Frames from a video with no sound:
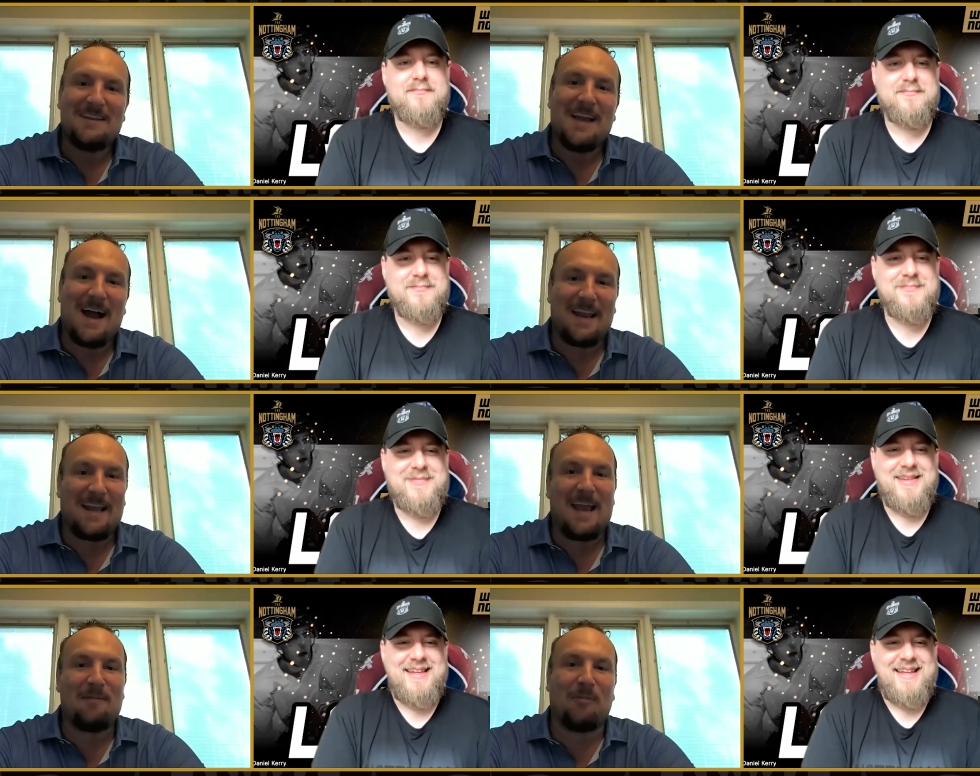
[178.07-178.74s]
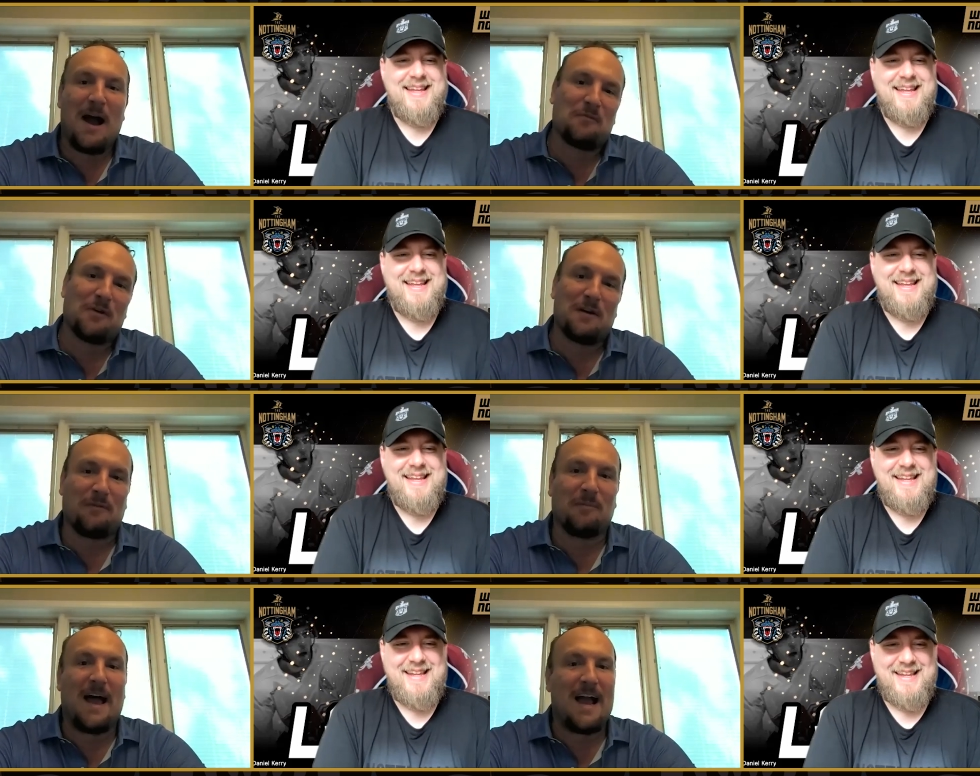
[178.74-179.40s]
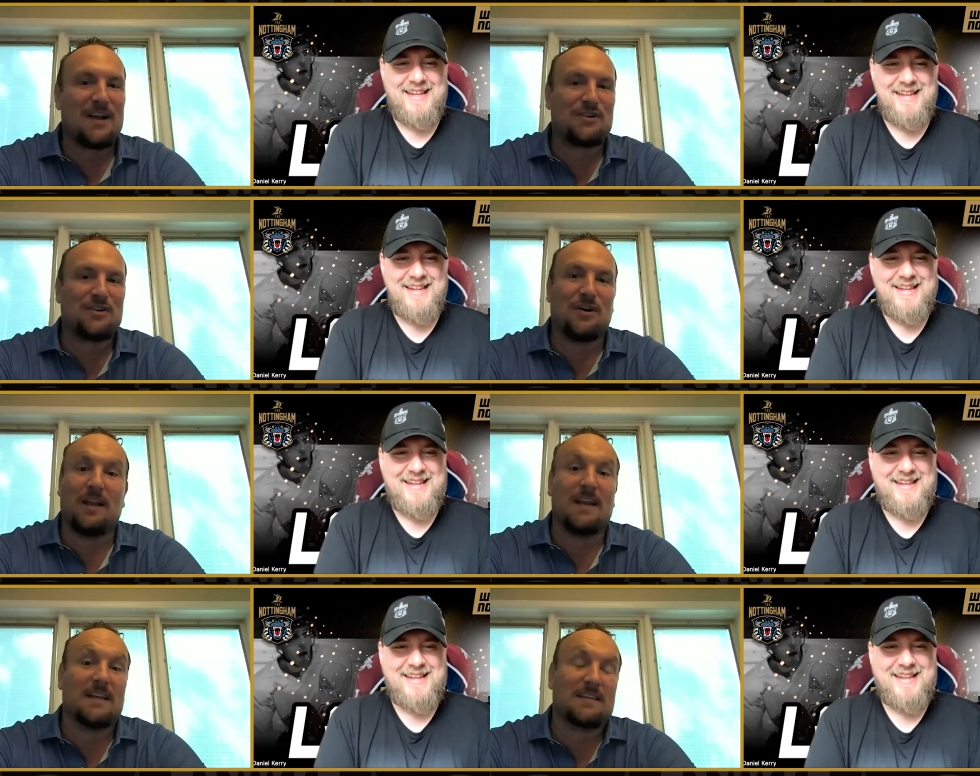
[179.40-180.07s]
Speaker 1: nottingham rivalry from last year
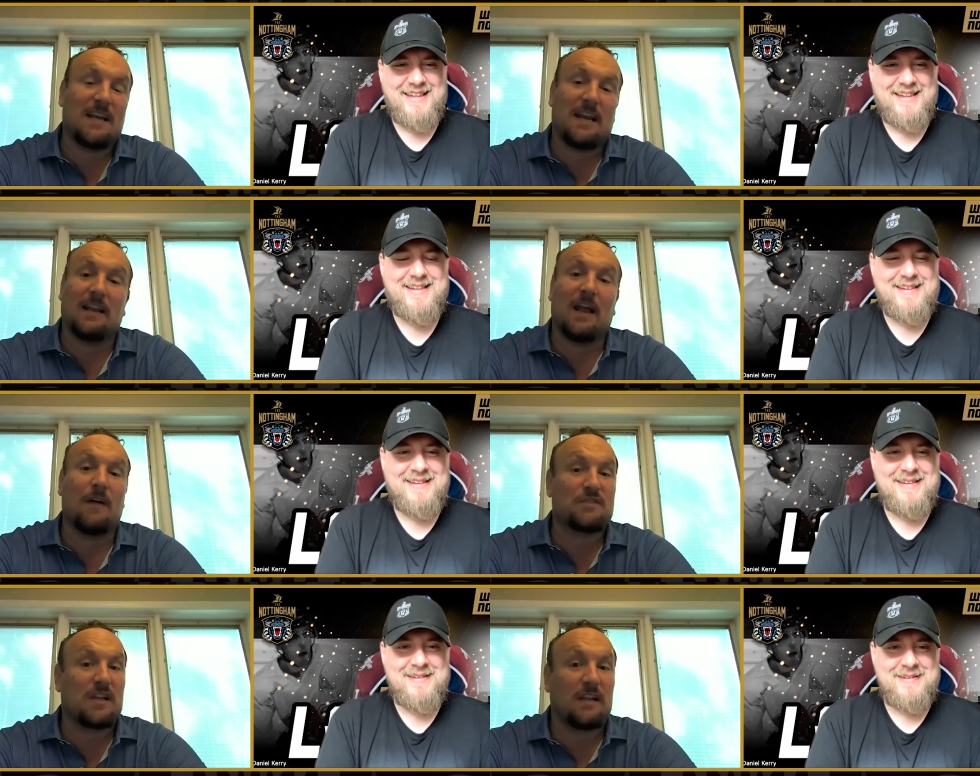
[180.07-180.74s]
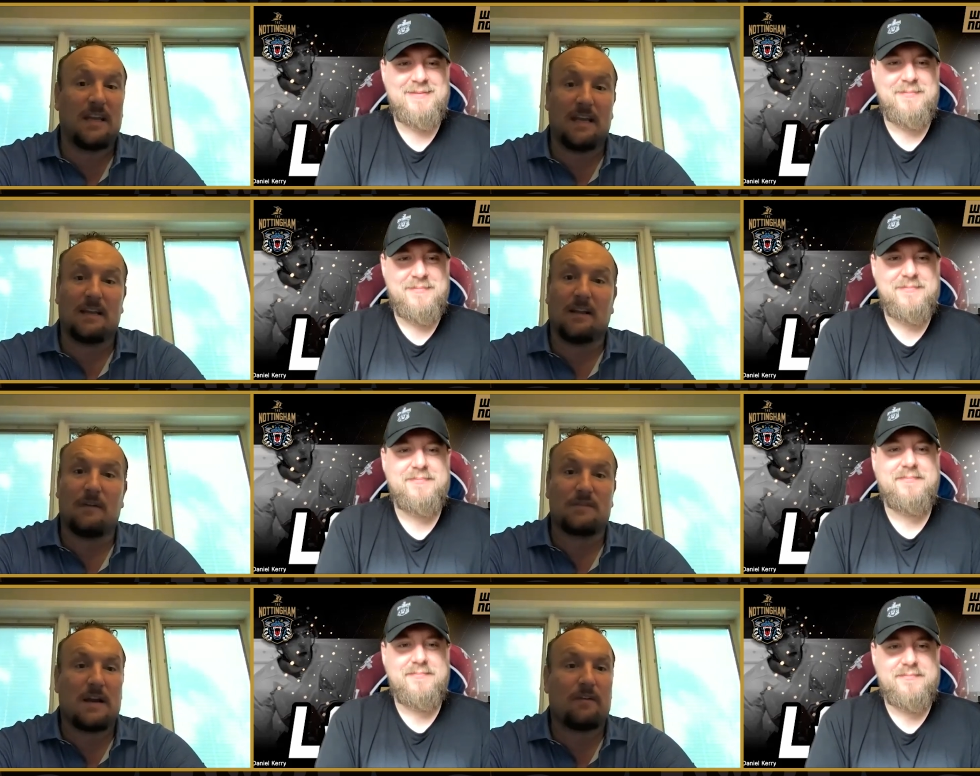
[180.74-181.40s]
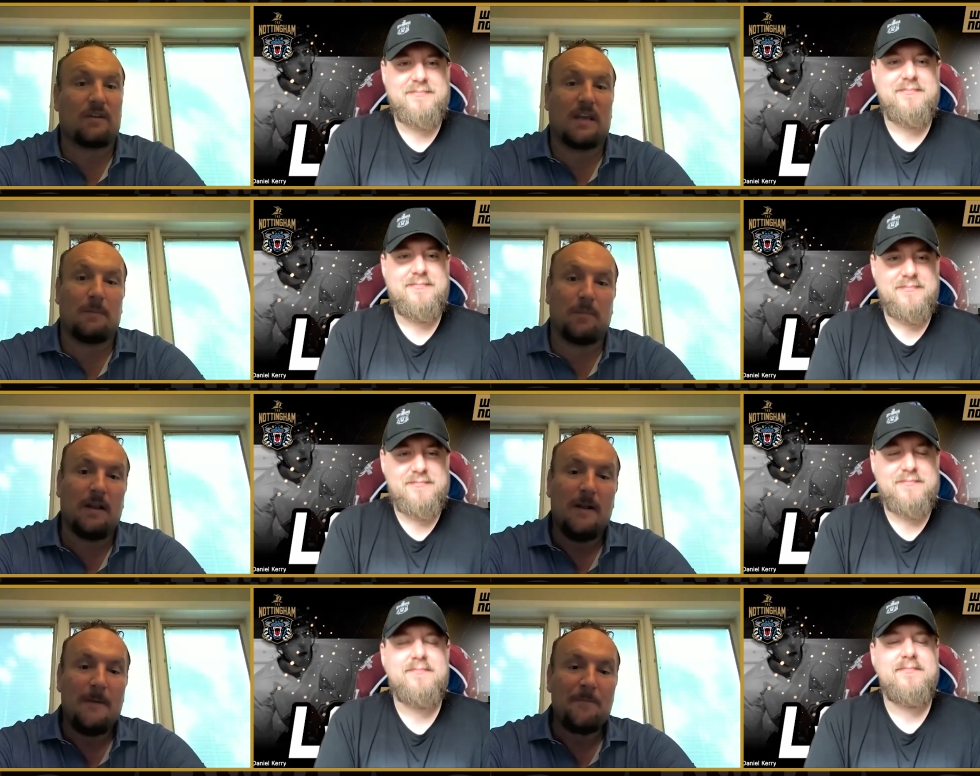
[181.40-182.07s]
and he just said he loves the league loves everything
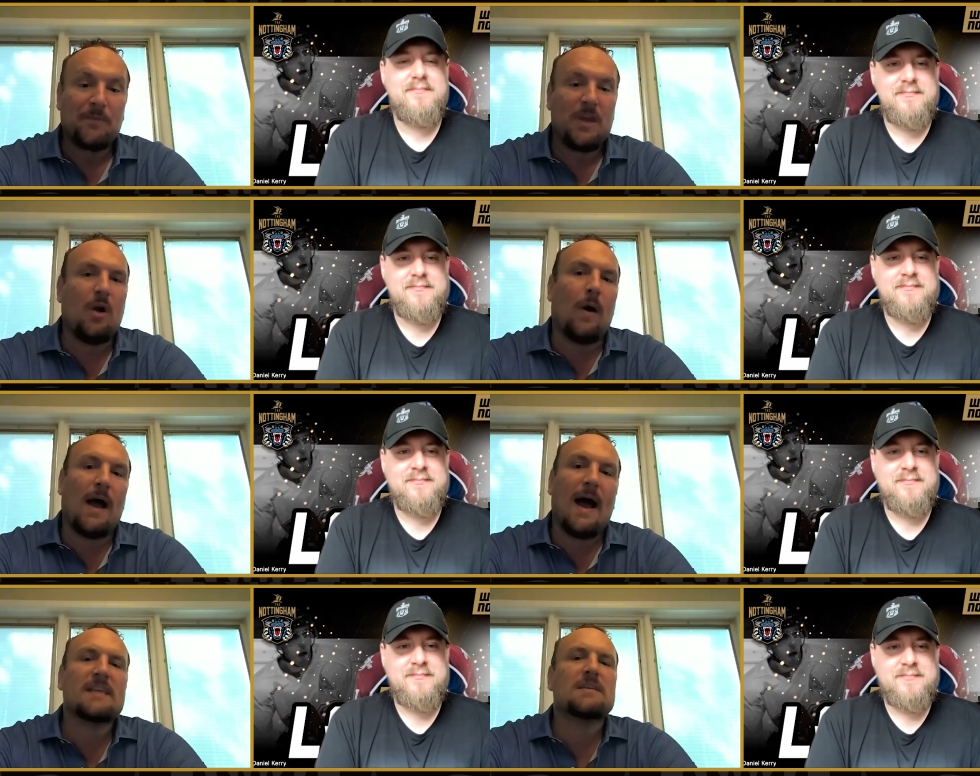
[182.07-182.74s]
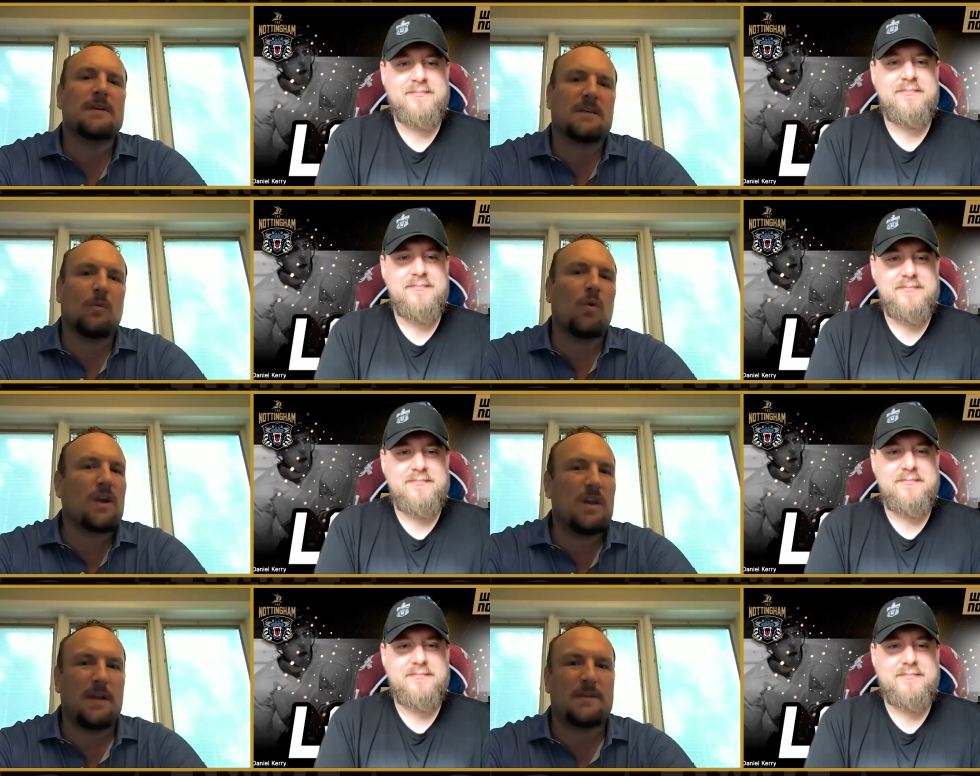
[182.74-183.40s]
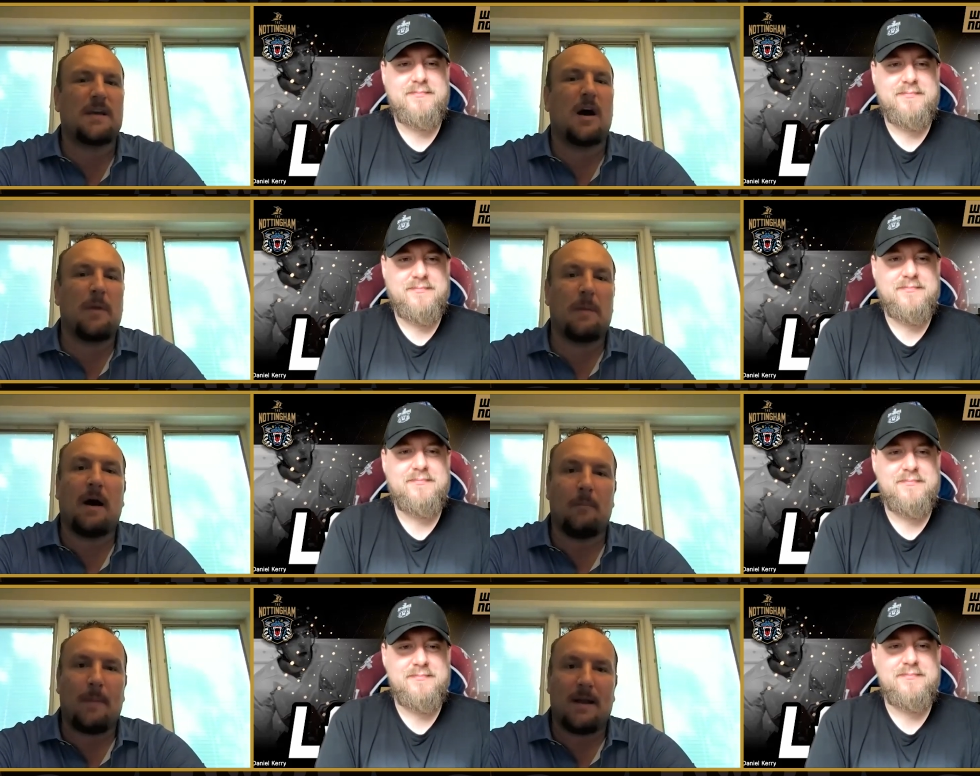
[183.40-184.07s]
but you know i asked him i said what can you tell me
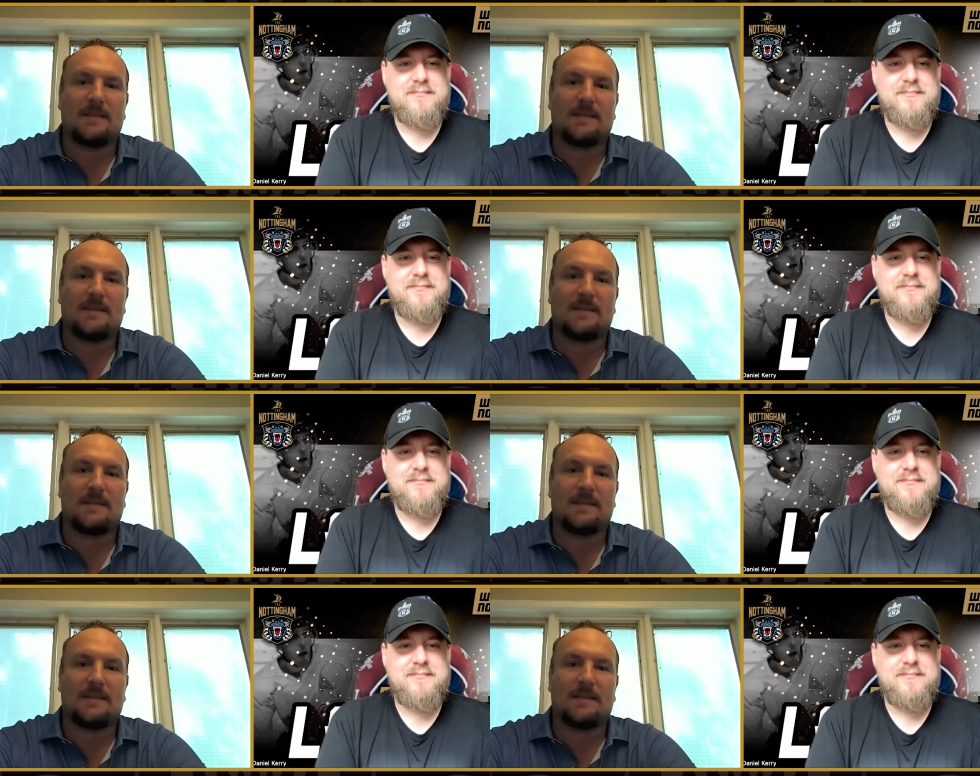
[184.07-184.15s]
about my